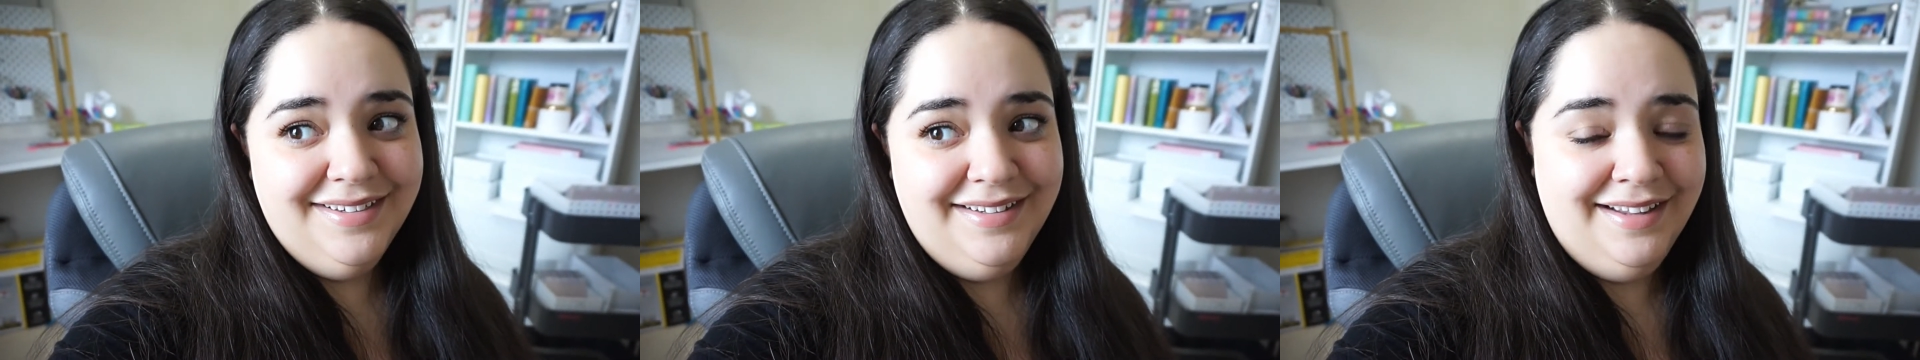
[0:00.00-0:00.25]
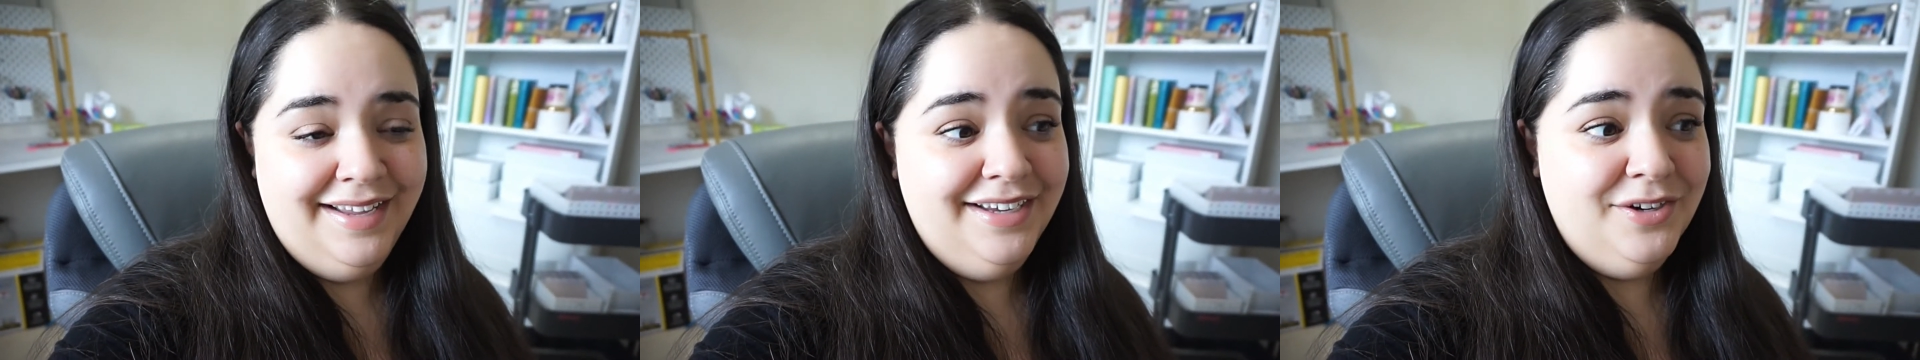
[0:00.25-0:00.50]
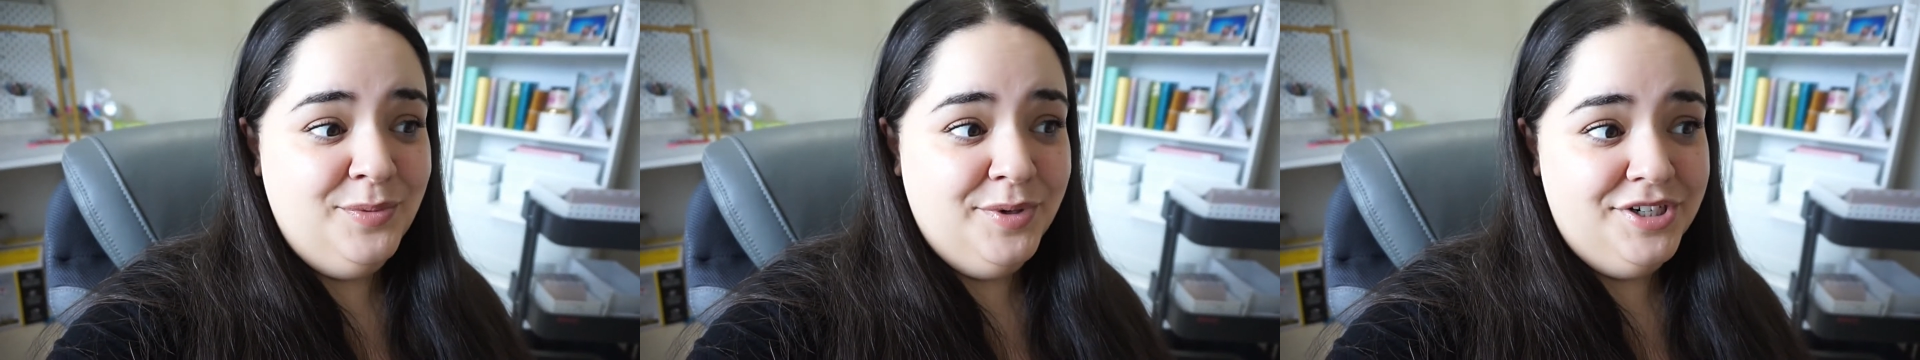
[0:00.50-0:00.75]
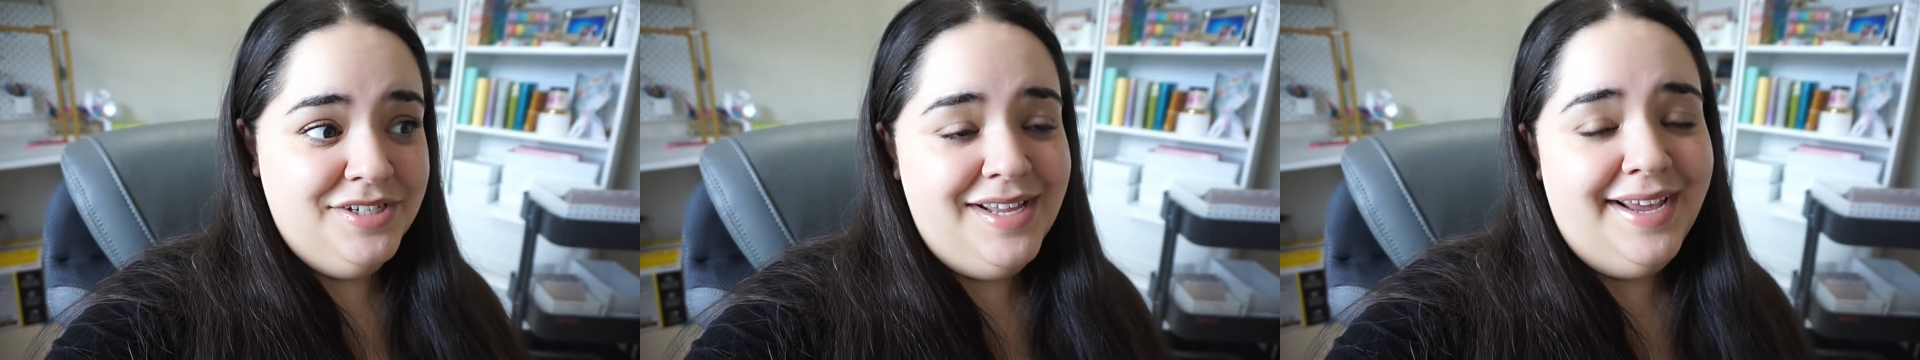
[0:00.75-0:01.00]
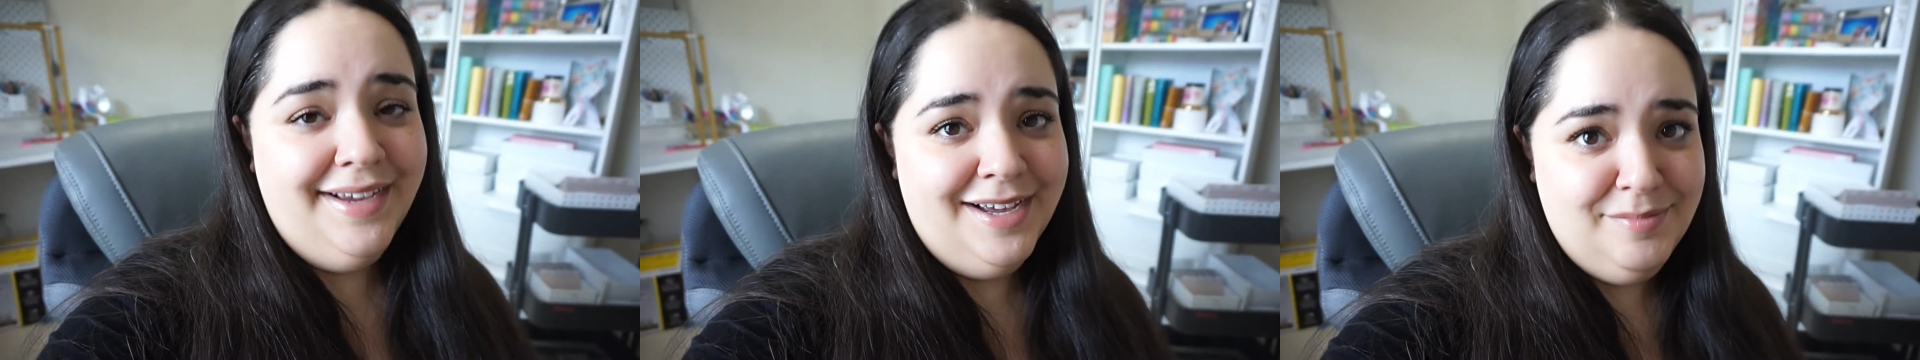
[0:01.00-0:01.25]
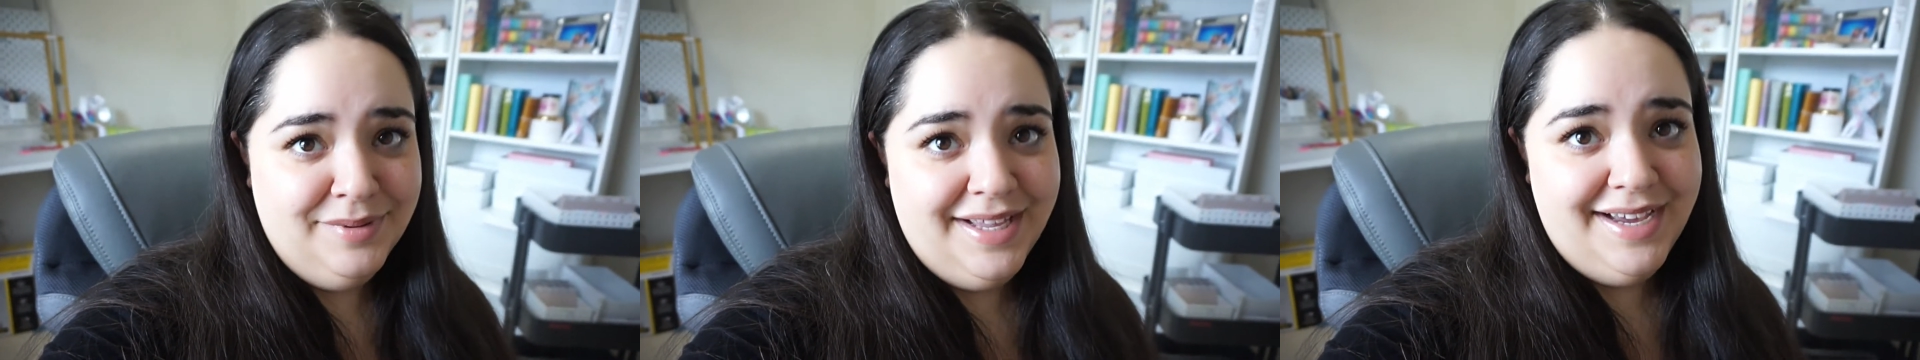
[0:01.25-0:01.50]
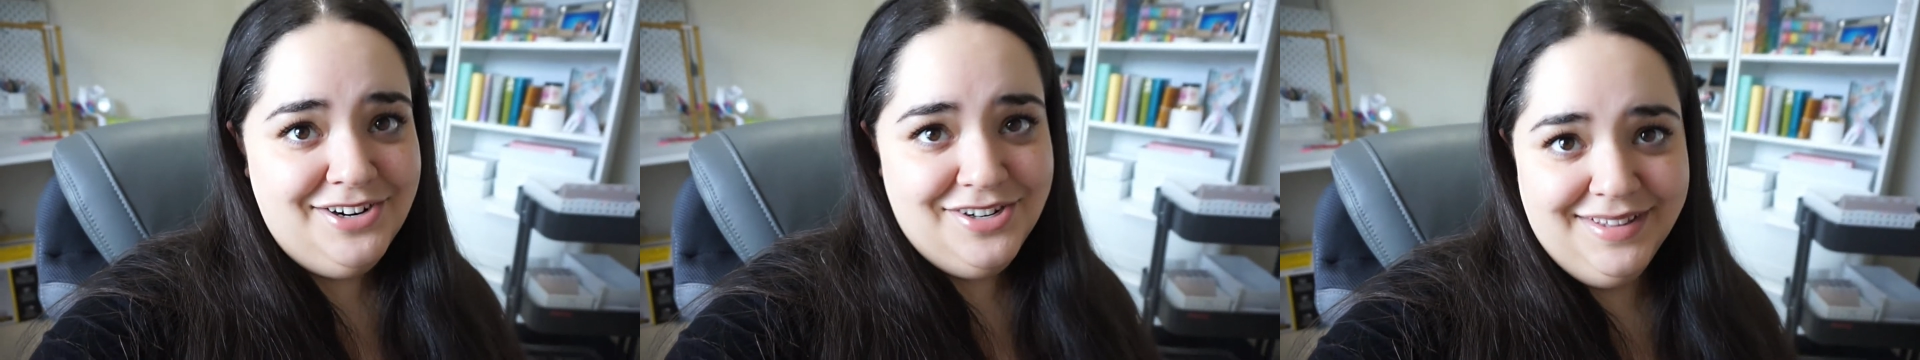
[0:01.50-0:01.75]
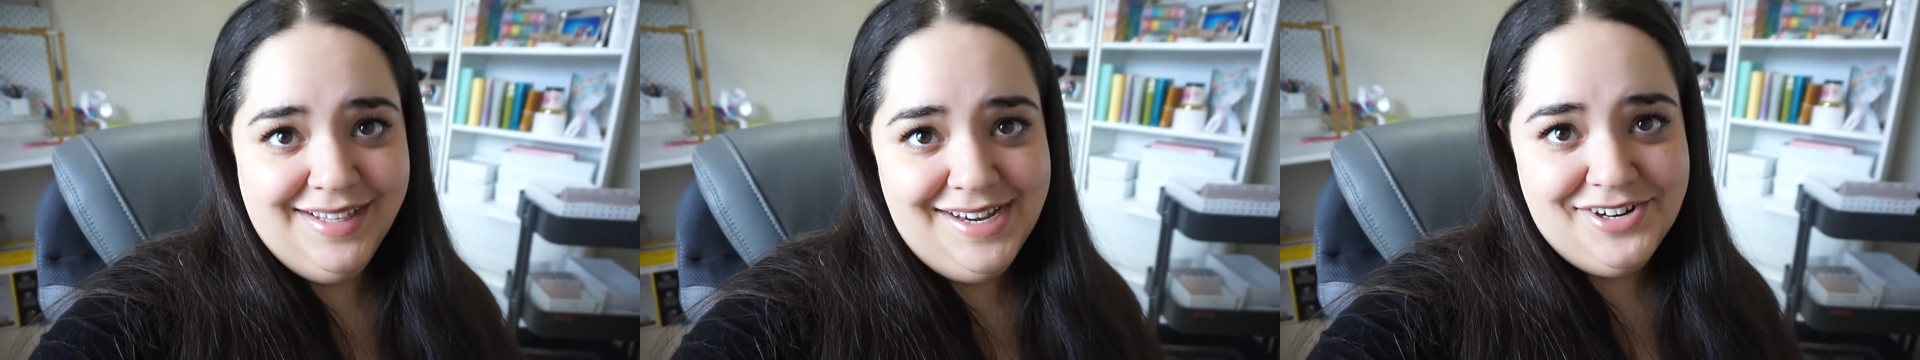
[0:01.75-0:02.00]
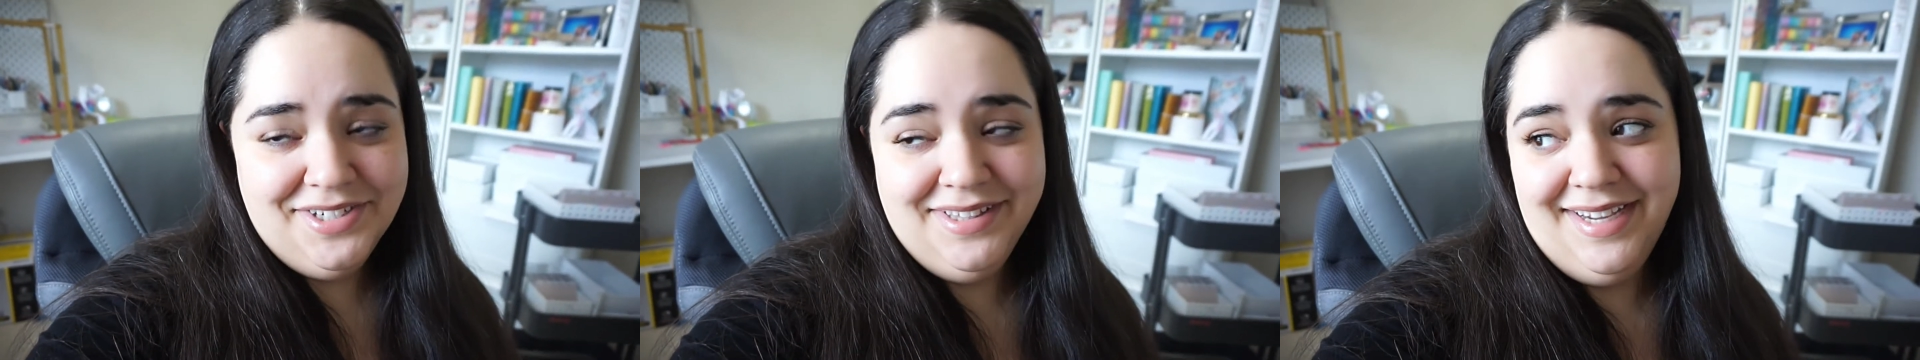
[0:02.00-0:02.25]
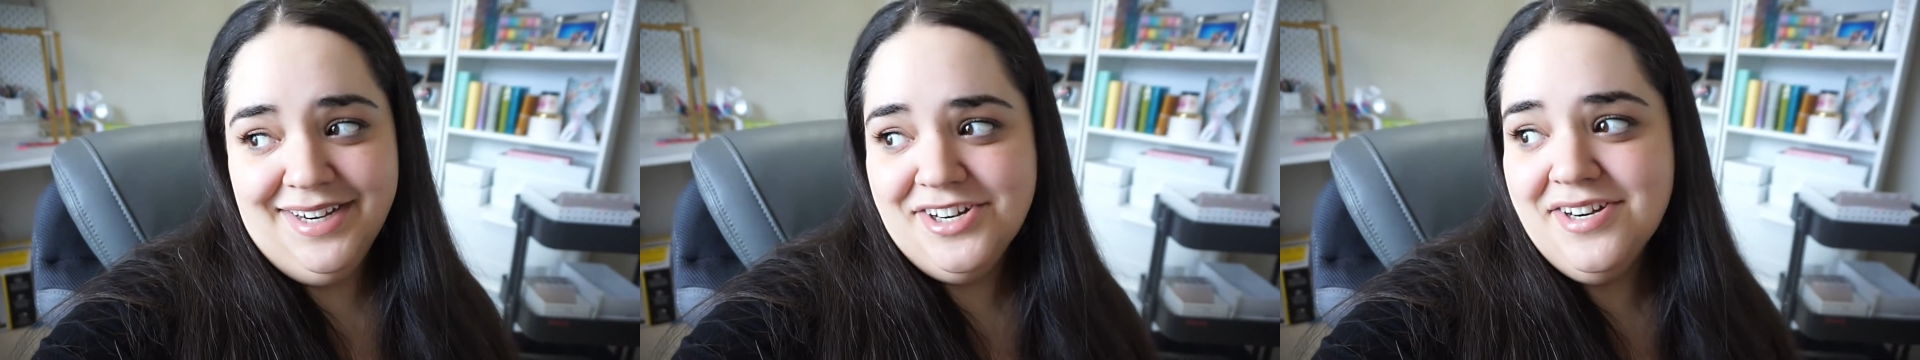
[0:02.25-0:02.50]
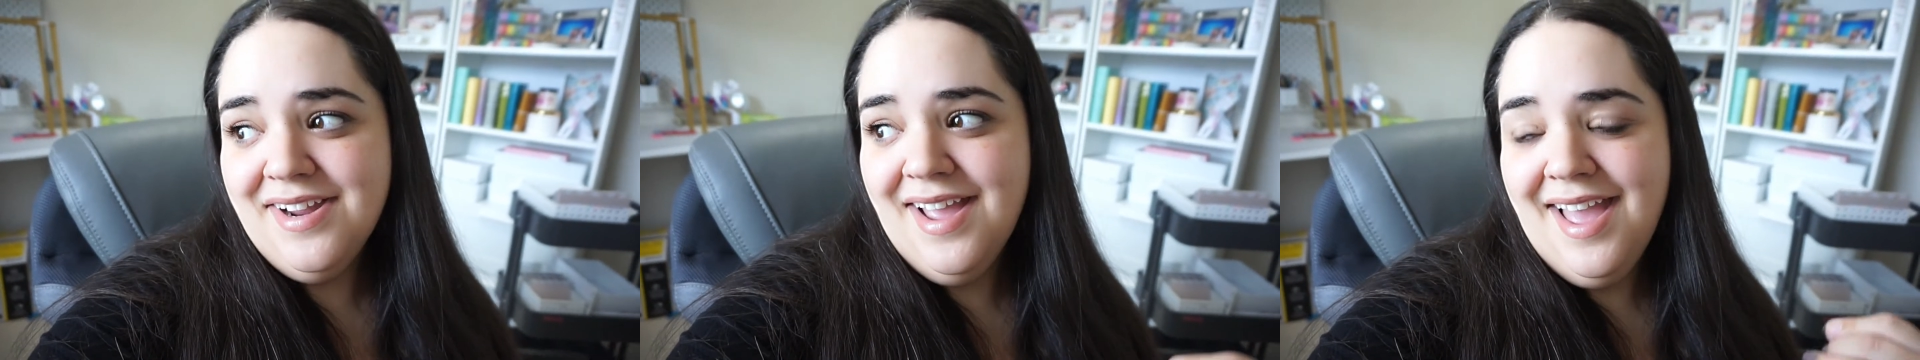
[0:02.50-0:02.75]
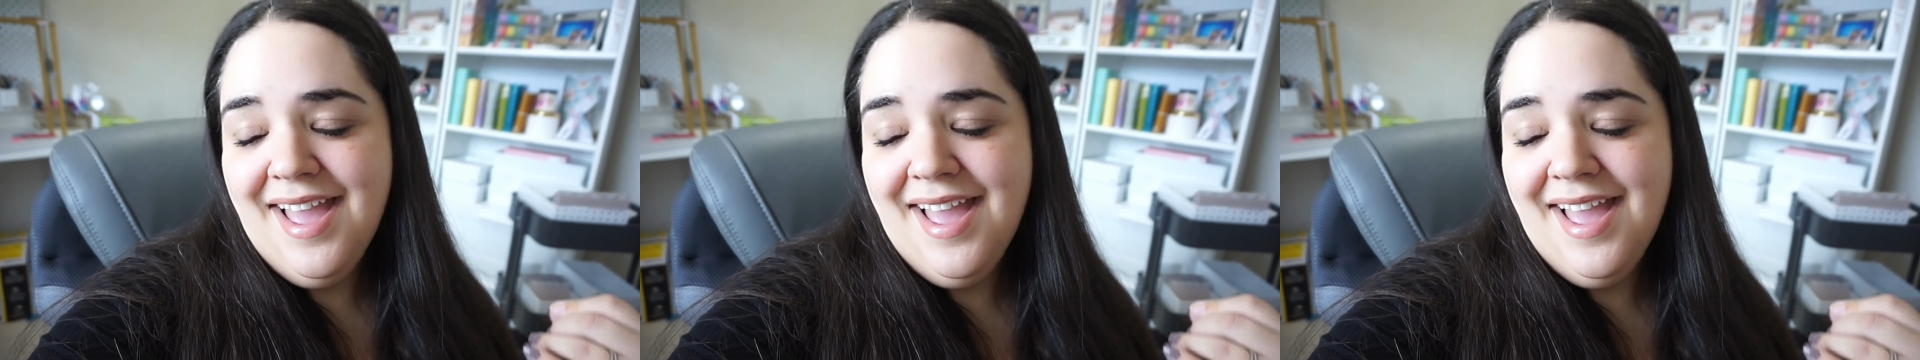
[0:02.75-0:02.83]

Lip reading: like we're staying up later and later and later,